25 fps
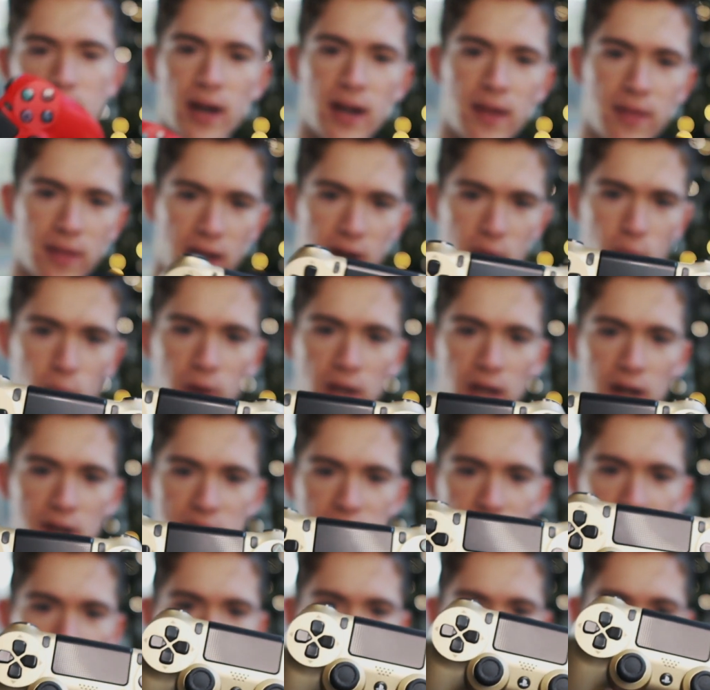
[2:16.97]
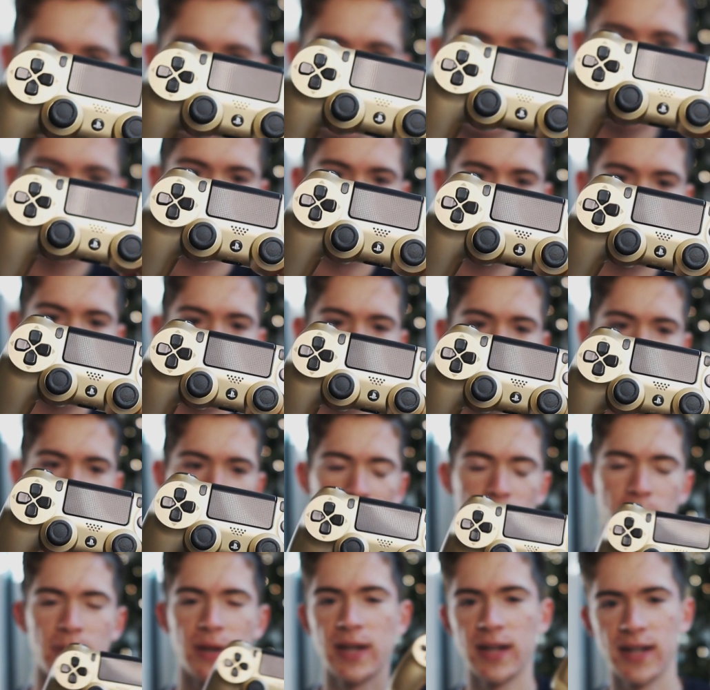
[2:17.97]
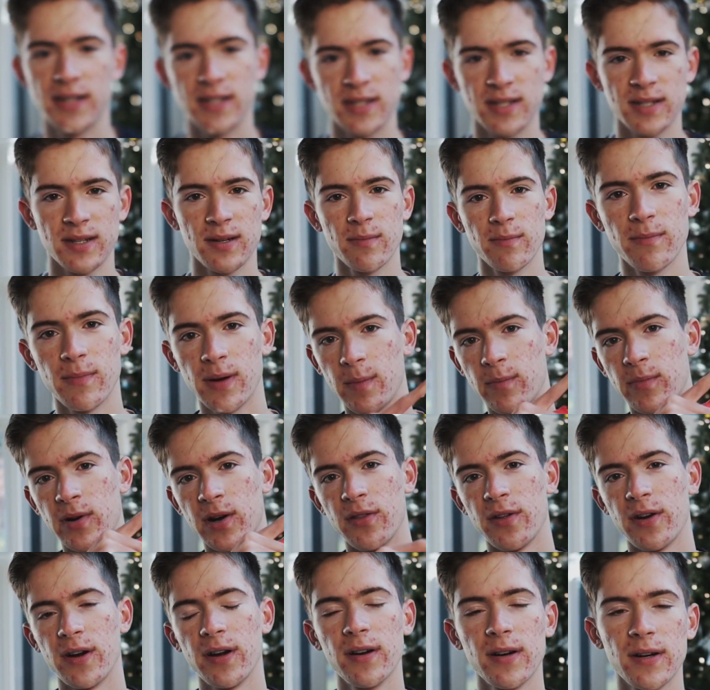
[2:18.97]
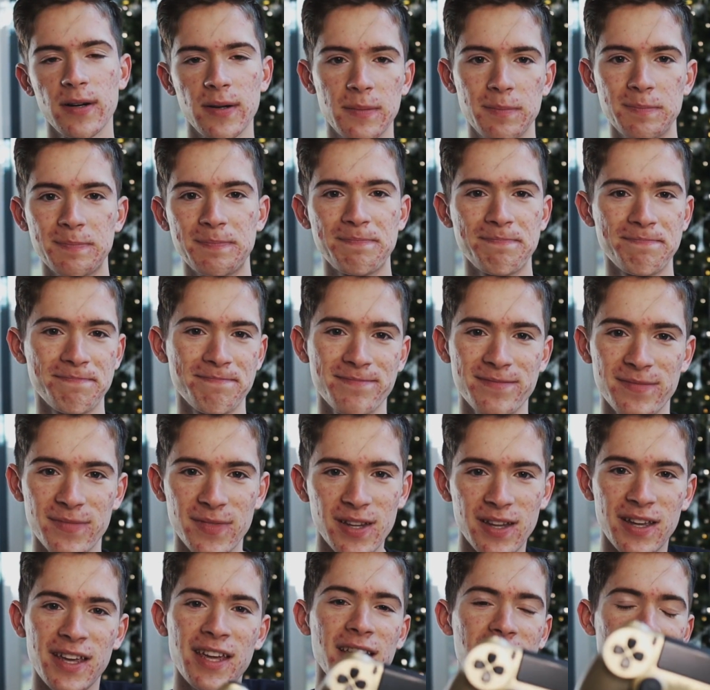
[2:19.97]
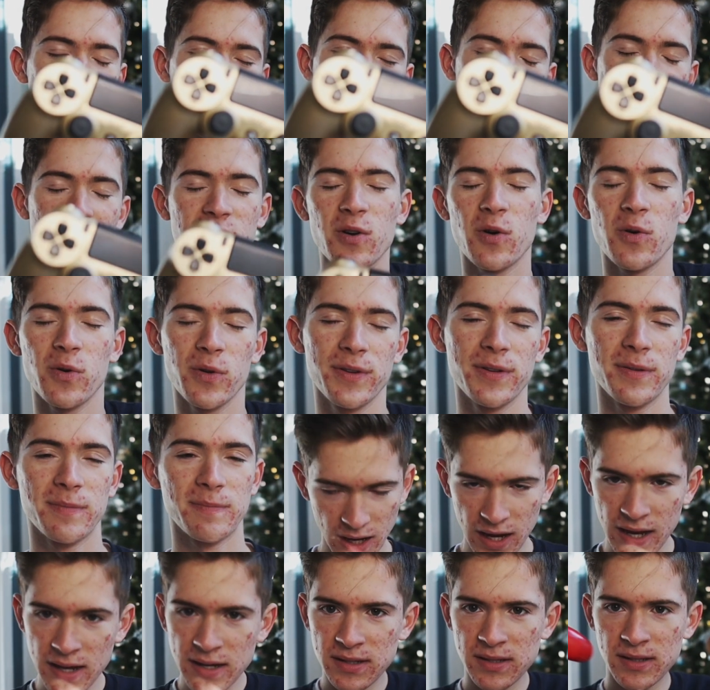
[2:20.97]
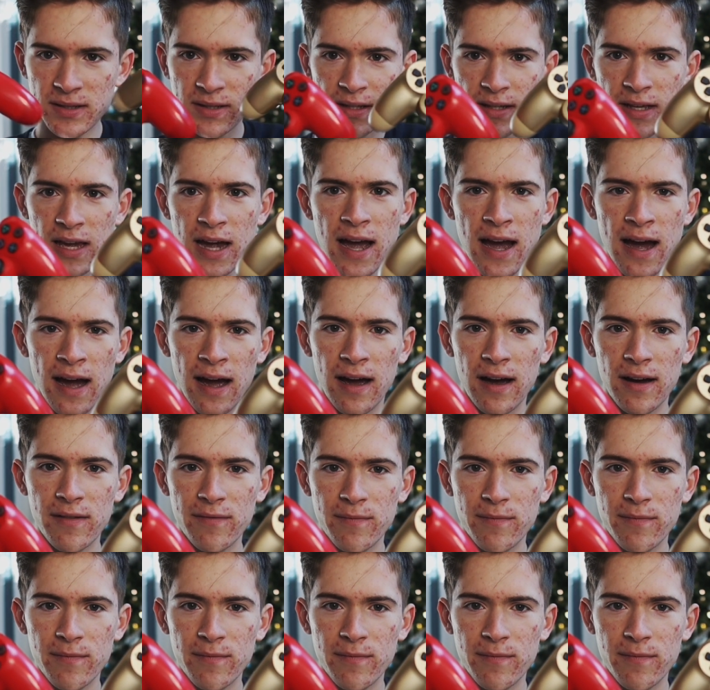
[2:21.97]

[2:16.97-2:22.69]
and then we also picked up gold because my brother, he likes gold. And yeah,